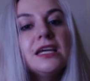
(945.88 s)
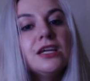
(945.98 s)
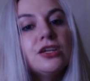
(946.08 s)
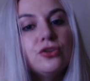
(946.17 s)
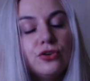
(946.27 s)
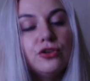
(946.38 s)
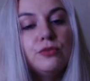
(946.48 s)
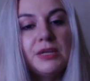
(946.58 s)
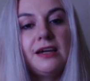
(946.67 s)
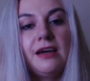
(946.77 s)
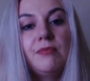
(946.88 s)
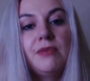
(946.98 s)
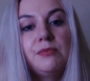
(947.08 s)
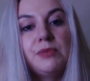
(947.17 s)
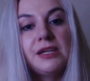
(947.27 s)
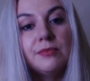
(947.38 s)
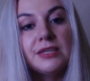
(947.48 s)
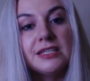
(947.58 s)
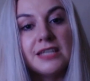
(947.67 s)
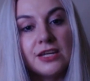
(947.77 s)
you could become
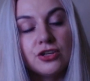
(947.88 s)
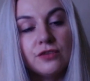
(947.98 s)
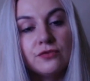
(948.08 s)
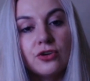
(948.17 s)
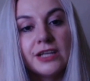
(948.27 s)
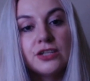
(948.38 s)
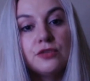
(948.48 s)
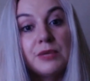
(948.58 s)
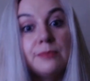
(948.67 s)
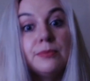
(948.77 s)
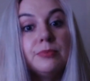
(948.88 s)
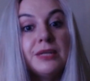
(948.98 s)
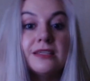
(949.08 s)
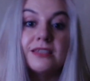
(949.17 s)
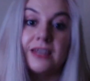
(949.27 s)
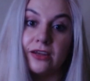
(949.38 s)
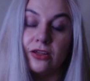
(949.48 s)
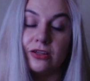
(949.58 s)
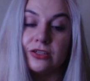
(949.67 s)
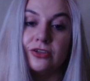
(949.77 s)
in danger of trying to people please in
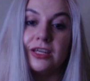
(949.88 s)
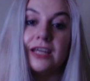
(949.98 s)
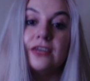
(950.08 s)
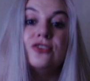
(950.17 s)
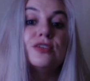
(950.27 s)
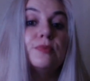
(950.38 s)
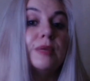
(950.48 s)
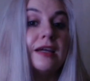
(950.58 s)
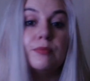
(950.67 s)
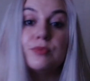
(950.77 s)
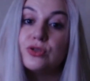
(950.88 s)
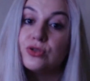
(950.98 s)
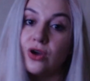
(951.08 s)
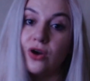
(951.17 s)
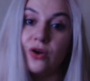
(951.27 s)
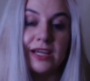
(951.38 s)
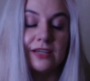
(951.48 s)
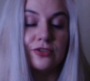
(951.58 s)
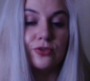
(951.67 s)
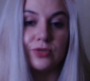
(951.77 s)
adulthood, and you just become so
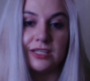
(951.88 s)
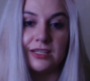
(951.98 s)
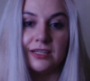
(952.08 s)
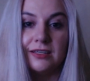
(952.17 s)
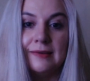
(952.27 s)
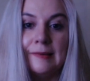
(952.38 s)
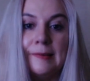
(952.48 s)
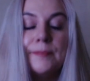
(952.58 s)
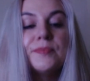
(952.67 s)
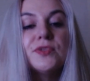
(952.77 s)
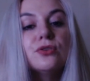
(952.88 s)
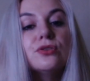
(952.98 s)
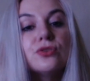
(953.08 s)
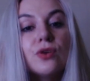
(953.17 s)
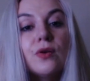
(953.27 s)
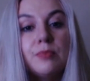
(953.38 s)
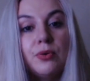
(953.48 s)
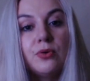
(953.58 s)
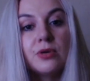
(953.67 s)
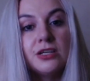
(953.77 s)
exhausted. So it's so
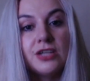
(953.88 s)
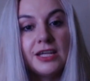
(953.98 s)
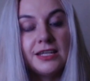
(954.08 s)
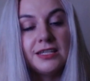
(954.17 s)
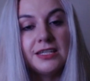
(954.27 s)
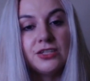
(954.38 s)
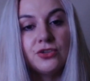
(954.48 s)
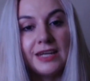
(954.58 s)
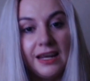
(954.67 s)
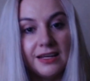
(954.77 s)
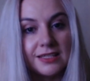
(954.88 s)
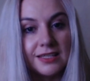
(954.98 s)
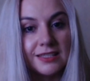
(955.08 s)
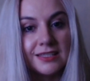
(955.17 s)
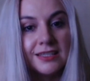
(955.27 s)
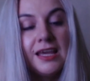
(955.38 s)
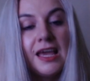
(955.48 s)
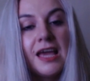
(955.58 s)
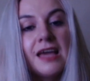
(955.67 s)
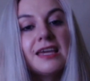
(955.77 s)
important to enter into analysis,
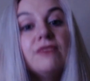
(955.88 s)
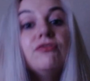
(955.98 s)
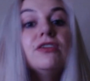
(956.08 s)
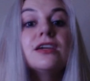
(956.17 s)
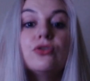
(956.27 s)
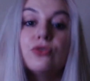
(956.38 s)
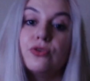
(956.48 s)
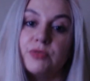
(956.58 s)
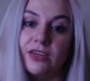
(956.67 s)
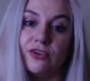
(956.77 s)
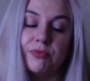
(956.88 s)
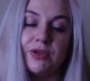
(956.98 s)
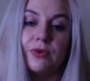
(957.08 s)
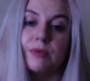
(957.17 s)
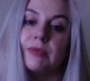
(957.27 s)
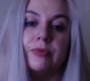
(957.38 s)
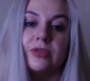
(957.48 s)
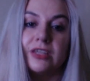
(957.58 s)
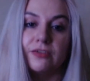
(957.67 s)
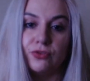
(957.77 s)
even in group therapy where people
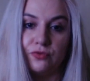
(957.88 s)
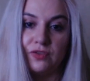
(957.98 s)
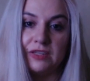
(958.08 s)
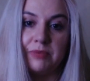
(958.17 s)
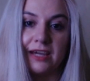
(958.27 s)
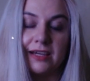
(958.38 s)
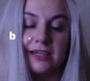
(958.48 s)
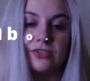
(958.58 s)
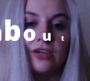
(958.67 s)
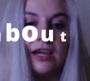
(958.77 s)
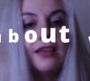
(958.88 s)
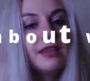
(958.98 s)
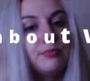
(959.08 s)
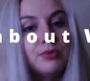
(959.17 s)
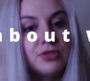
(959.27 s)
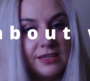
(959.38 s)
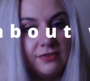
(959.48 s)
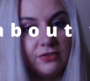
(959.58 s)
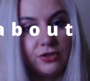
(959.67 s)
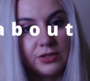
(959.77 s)
give you feedback as to how they perceive
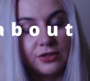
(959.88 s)
you in the